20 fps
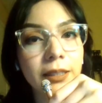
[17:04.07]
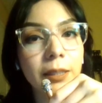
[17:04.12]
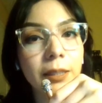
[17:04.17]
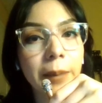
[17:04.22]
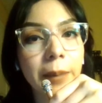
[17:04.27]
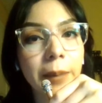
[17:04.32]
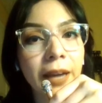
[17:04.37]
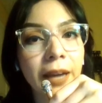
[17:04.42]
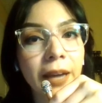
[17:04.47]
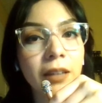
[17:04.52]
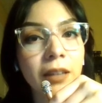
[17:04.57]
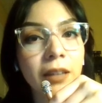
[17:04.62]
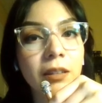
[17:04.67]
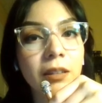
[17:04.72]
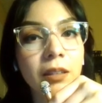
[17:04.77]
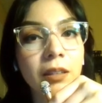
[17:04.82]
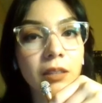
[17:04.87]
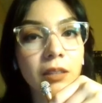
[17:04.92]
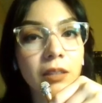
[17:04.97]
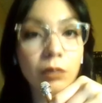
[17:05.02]
back
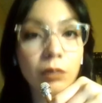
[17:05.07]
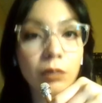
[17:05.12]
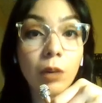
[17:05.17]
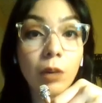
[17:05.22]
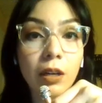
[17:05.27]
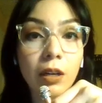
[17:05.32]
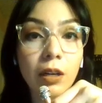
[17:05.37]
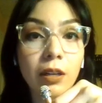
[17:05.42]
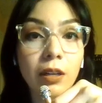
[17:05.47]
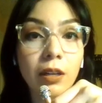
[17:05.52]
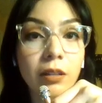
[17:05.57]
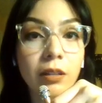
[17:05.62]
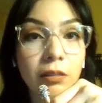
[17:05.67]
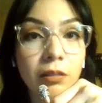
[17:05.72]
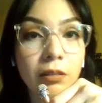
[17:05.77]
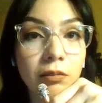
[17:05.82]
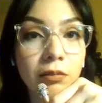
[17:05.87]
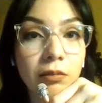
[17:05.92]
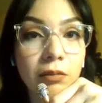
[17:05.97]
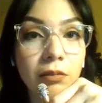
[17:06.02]
into water
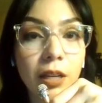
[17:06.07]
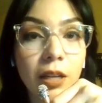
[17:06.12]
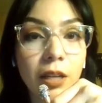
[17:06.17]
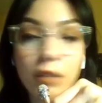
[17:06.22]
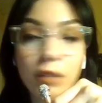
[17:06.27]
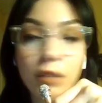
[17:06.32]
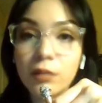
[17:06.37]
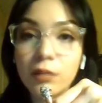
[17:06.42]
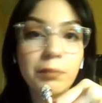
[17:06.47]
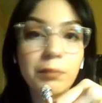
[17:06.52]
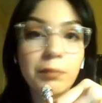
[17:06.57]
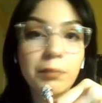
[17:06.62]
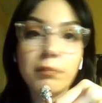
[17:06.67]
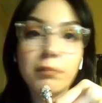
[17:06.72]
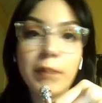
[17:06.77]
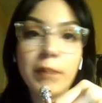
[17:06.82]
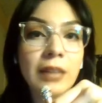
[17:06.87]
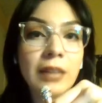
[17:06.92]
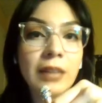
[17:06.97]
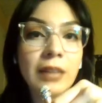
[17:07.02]
and it's
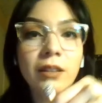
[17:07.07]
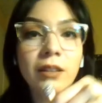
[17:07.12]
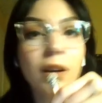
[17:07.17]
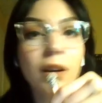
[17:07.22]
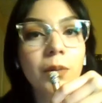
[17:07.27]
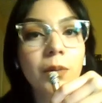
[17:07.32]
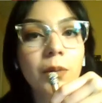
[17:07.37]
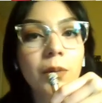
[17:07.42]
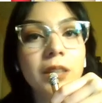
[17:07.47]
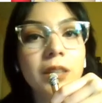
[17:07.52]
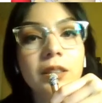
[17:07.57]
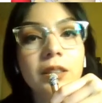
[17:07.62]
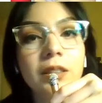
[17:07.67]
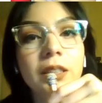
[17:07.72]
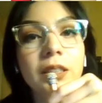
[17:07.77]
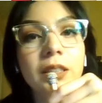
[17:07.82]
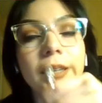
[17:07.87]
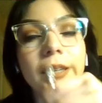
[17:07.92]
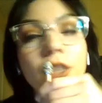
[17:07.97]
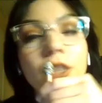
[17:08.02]
back to how it was. It
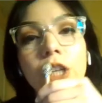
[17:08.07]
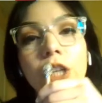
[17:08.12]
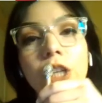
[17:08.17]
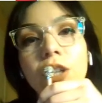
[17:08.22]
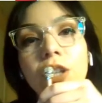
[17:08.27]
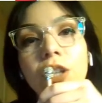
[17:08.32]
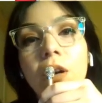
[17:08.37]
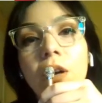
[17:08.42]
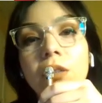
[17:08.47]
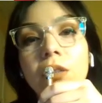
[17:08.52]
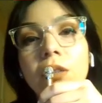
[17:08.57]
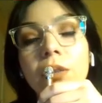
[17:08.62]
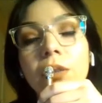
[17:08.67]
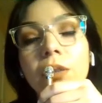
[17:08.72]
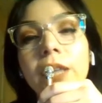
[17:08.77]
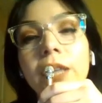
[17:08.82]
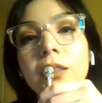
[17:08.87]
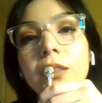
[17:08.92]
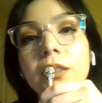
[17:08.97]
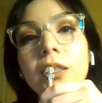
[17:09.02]
didn't change at all. So
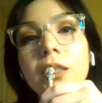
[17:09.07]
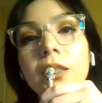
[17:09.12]
that's